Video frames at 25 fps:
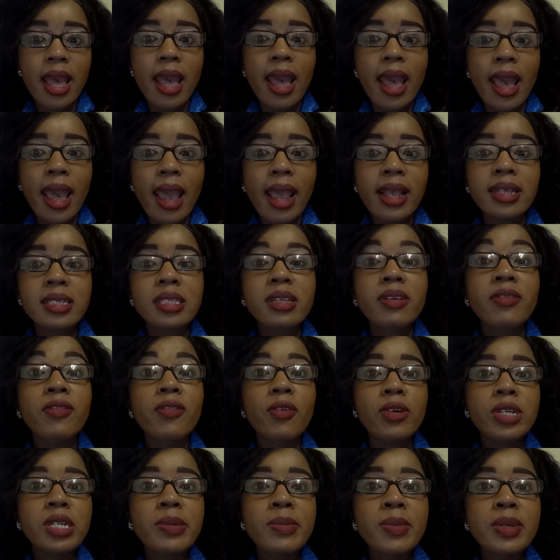as the
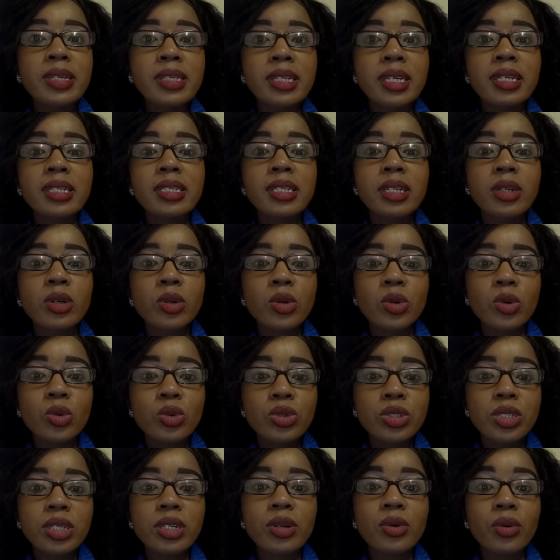40%
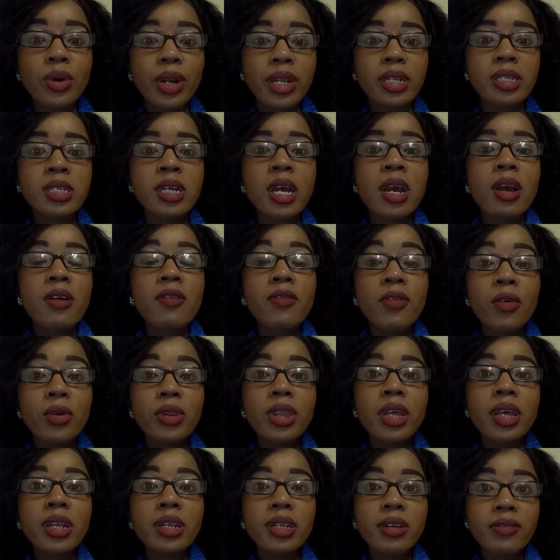inclusion rate for the
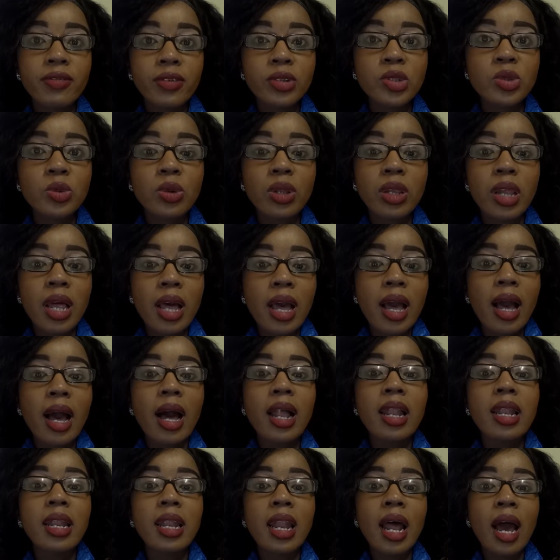individual
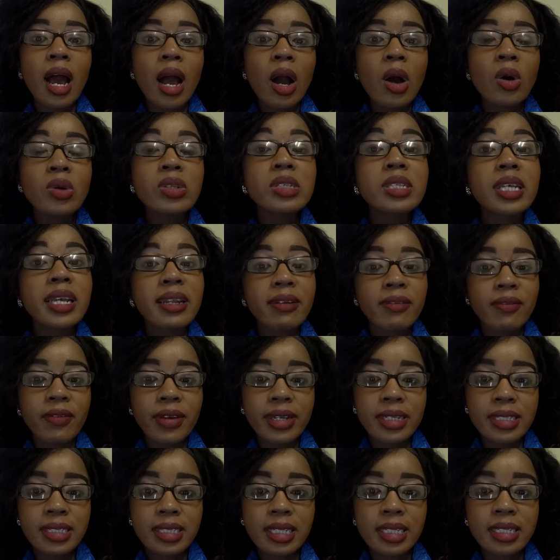allows
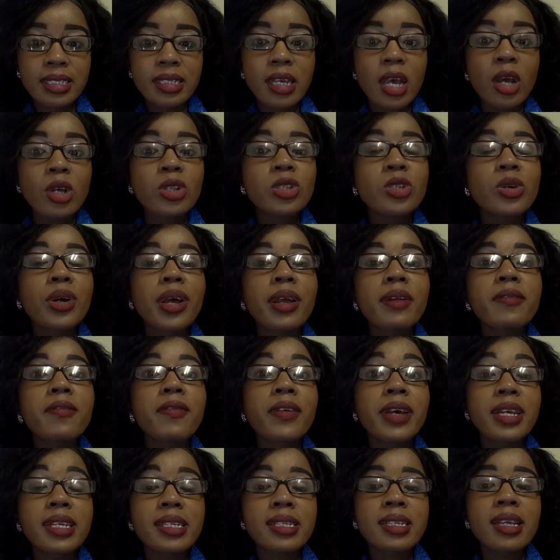investors to
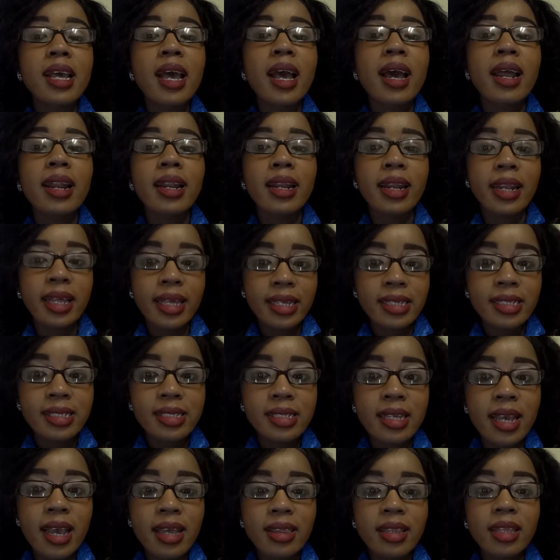invest less
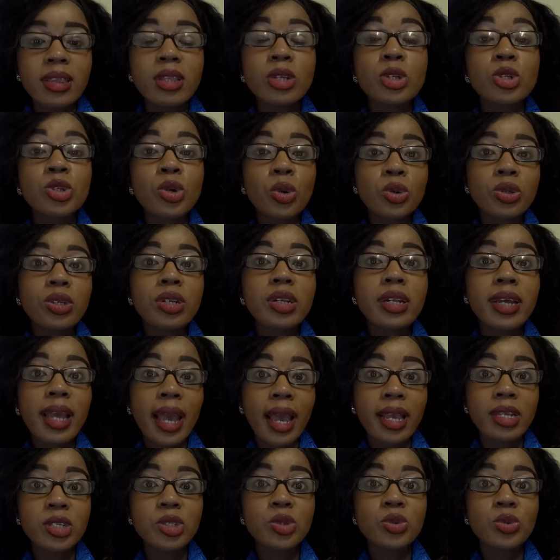than the total
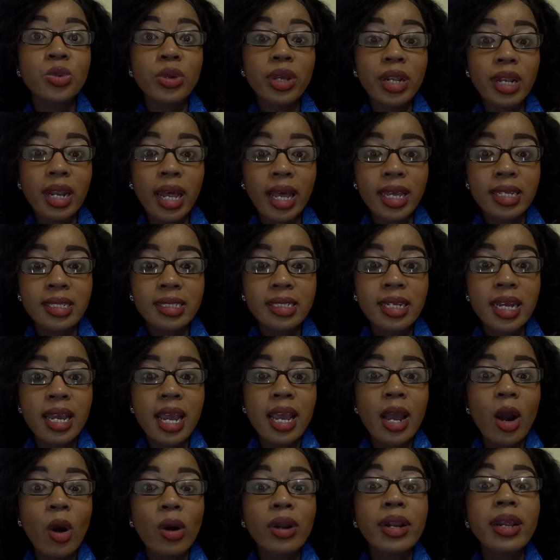cash realized
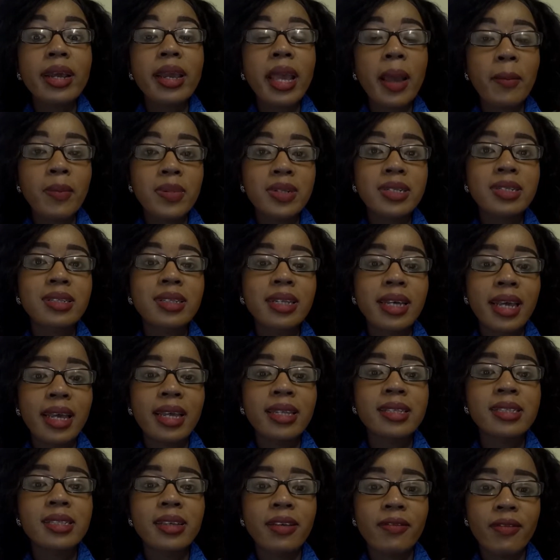on a capital
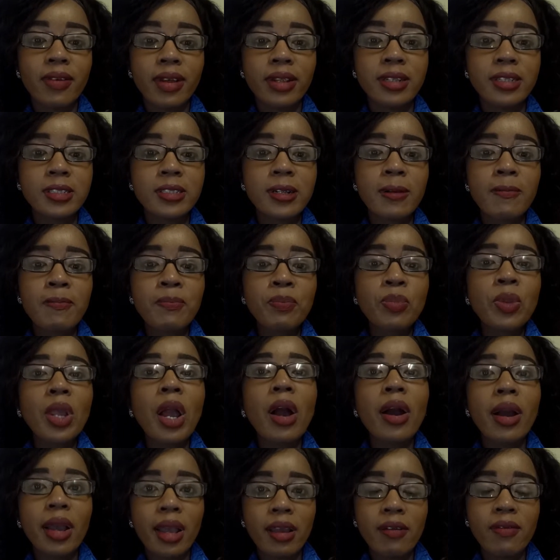gains event.
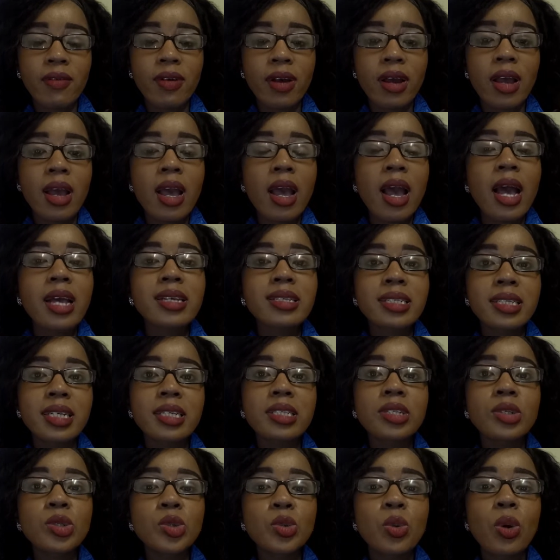However, a
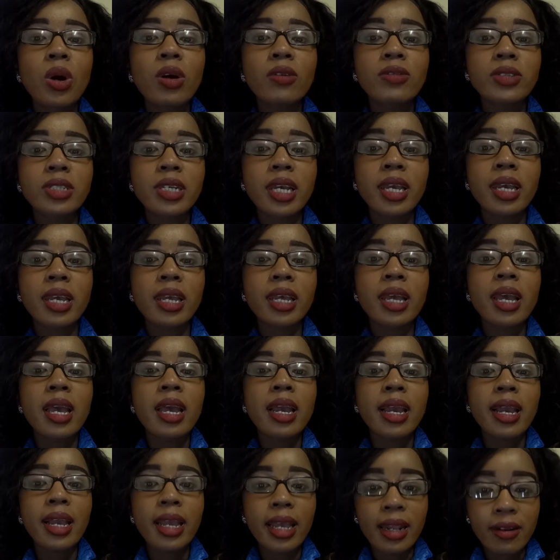Section 12J
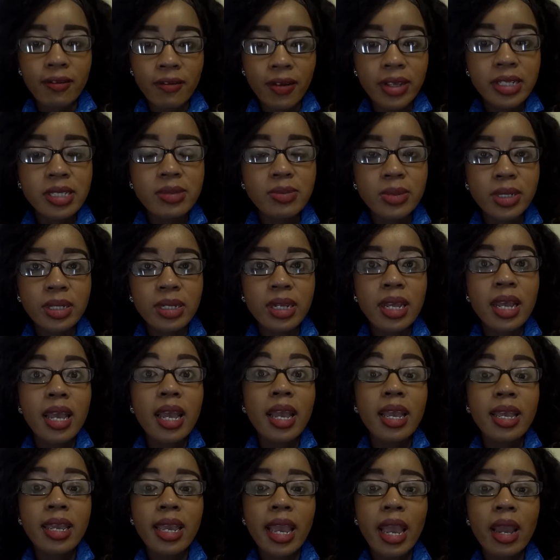investment
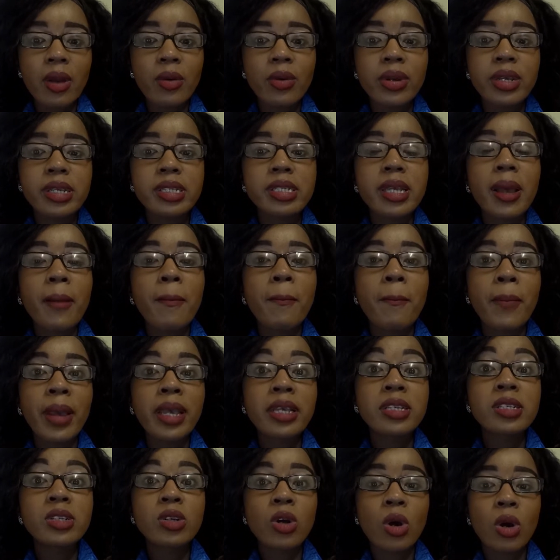carries a
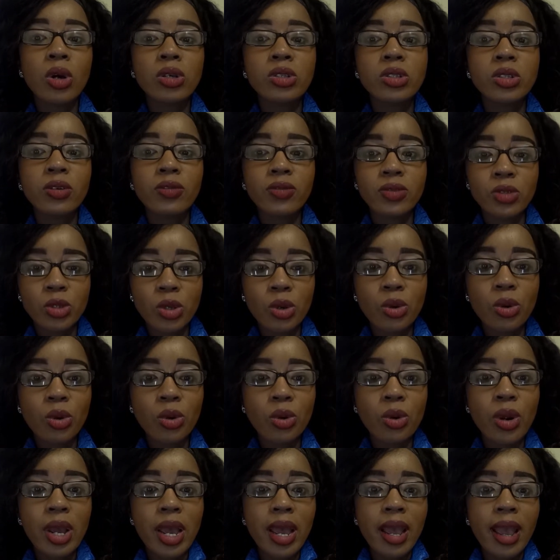base cost of zero,
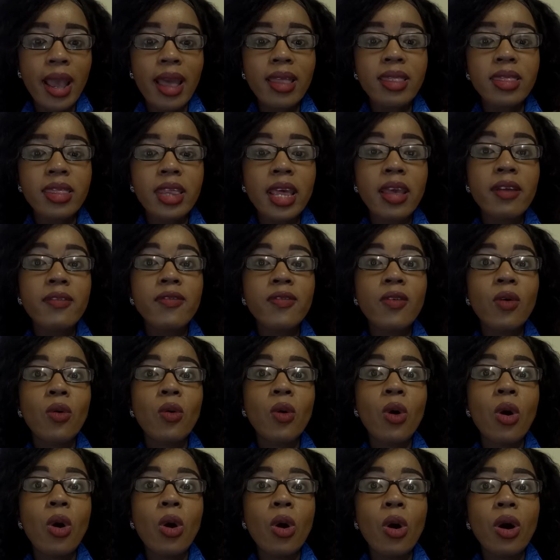and therefore
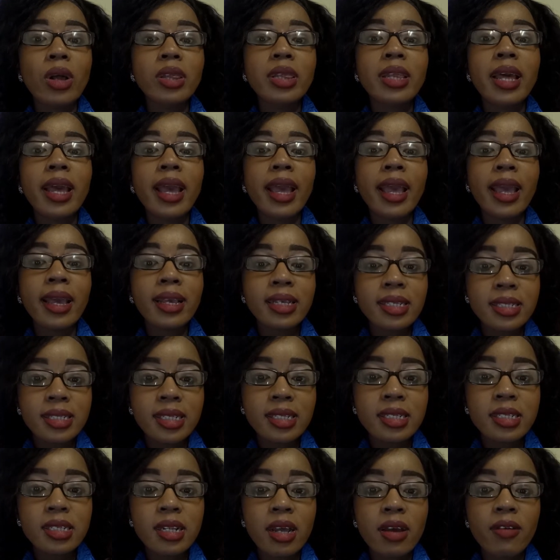on the
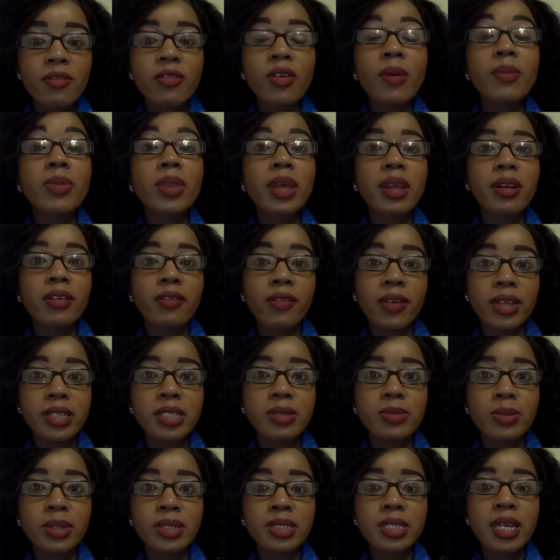exit from the
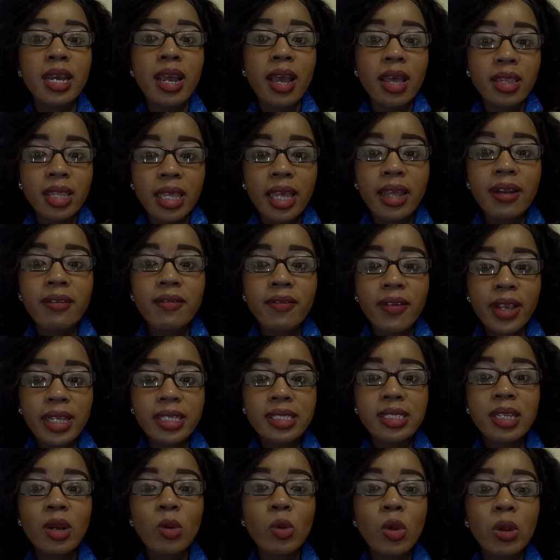investment, the
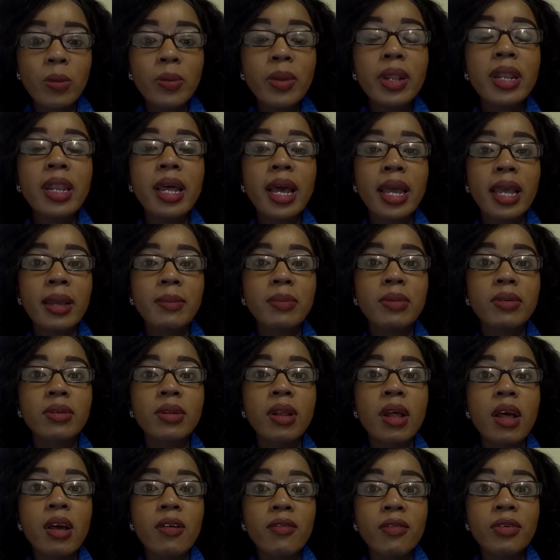investor will be liable
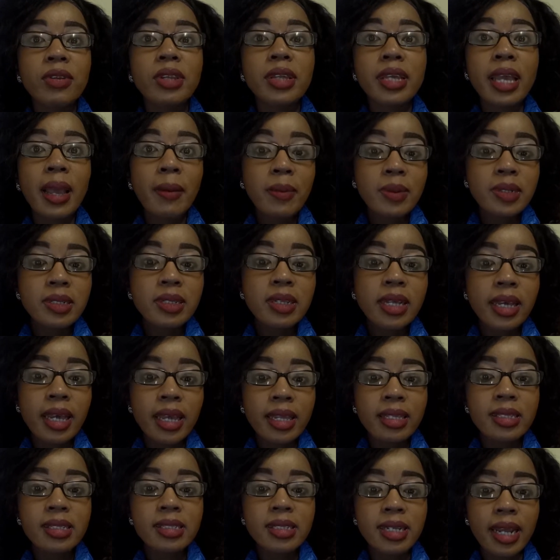for the capital
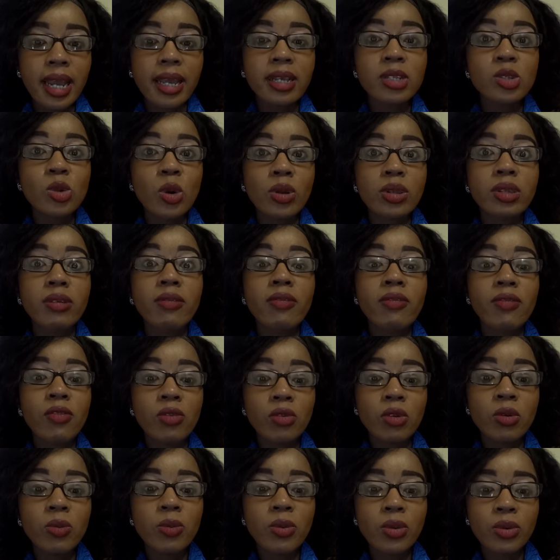gains tax on the
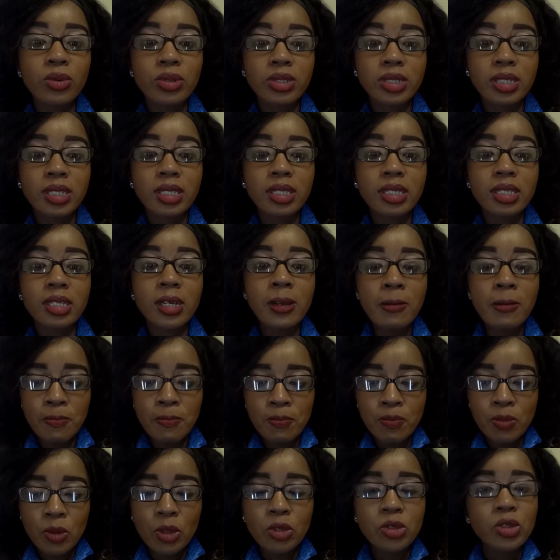full proceeds.
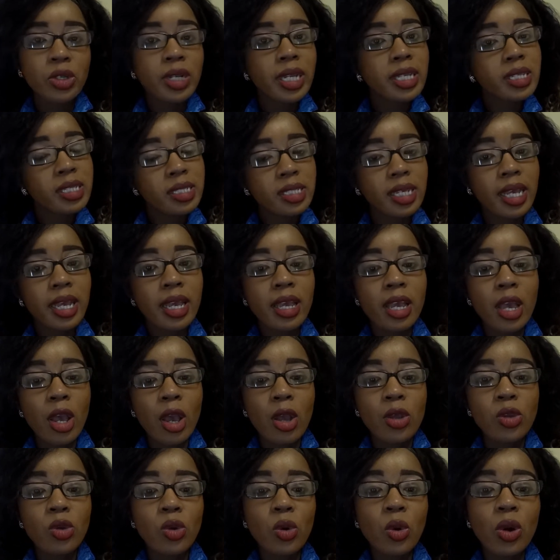So let's say
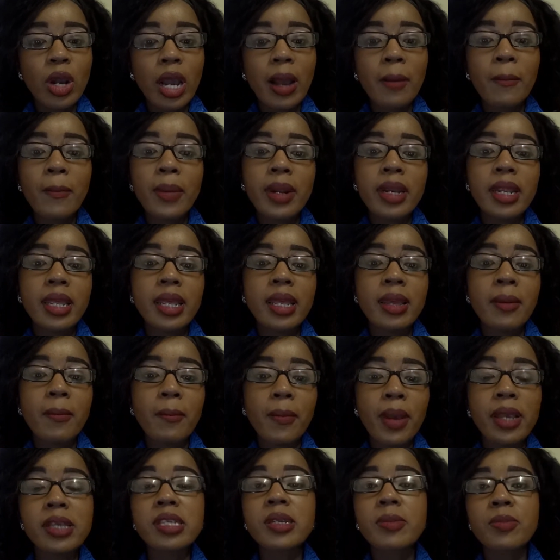your company
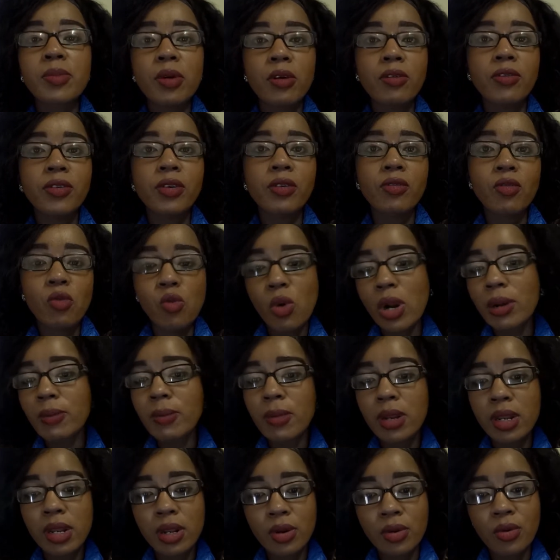makes a profit of 1
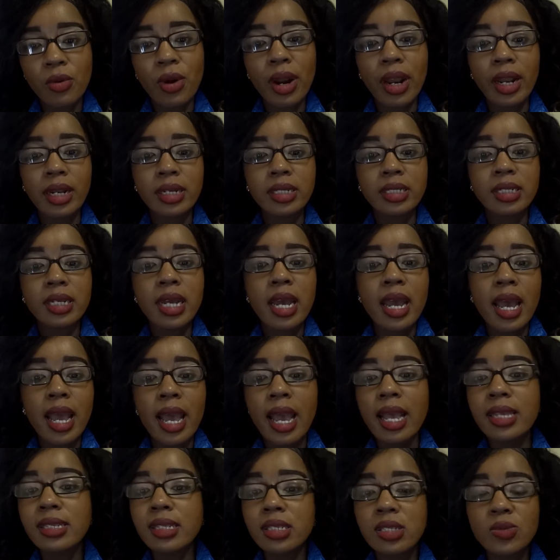million Rand
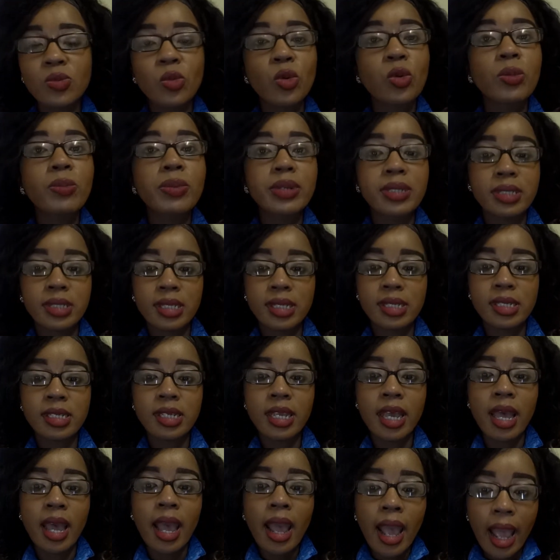as a small business,
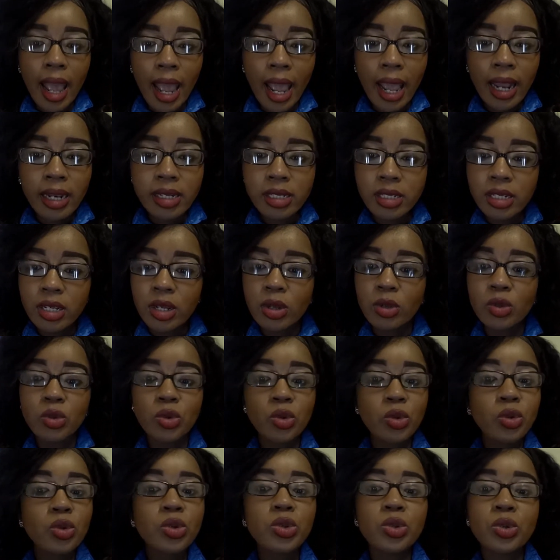and
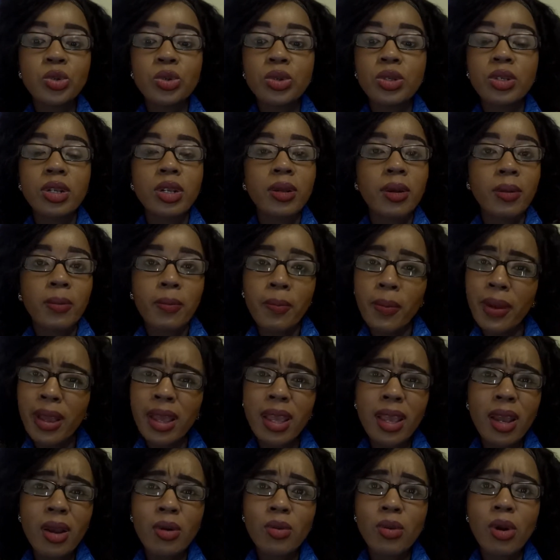you should pay
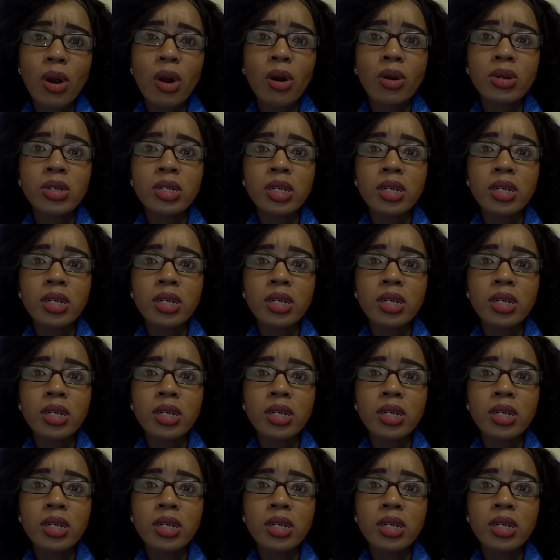around